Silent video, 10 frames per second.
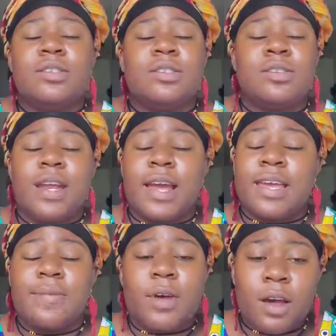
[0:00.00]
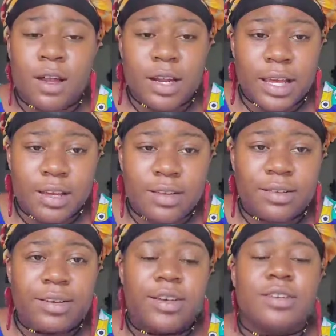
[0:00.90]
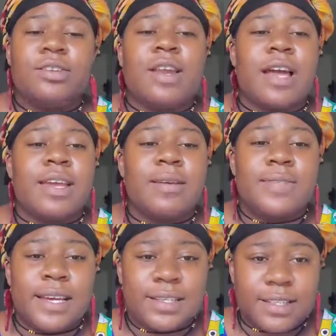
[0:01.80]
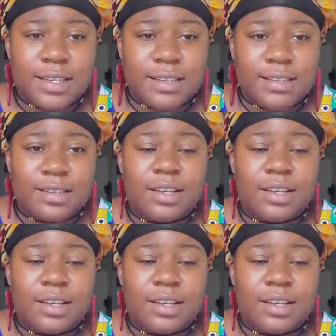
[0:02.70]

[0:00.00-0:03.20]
Do not keep calling. Do not keep texting.